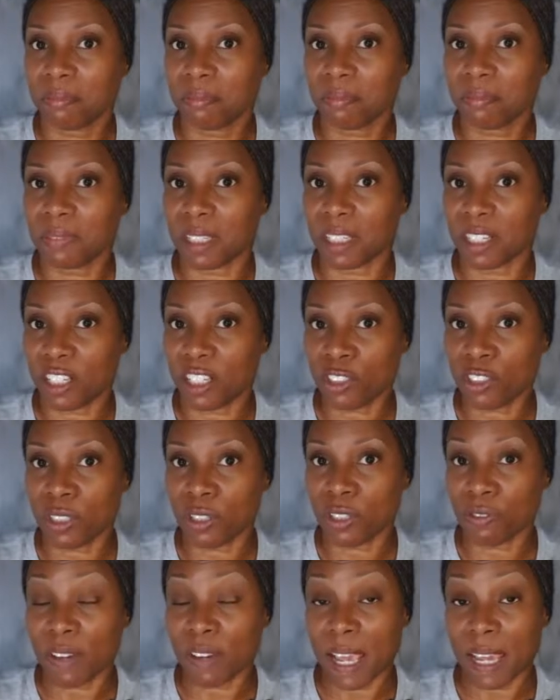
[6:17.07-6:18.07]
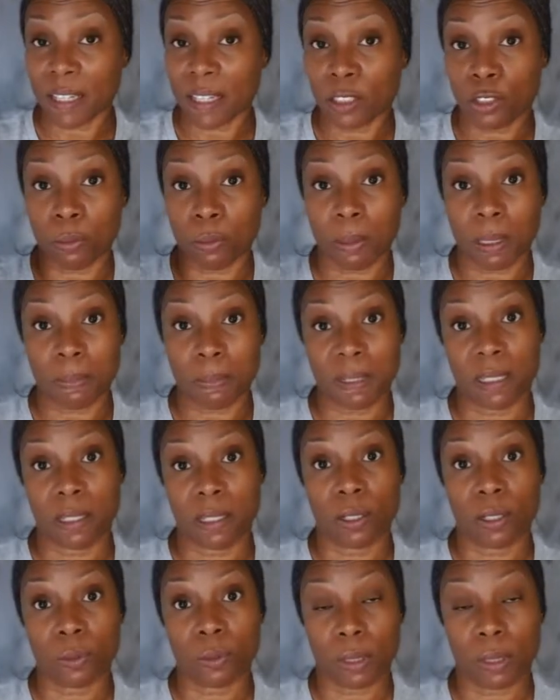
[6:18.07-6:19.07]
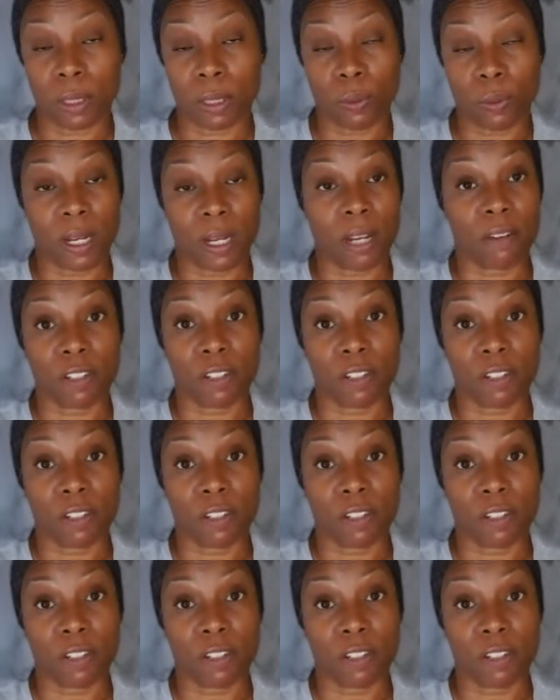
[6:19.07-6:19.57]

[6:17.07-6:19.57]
The country you're flying to may be good with whatever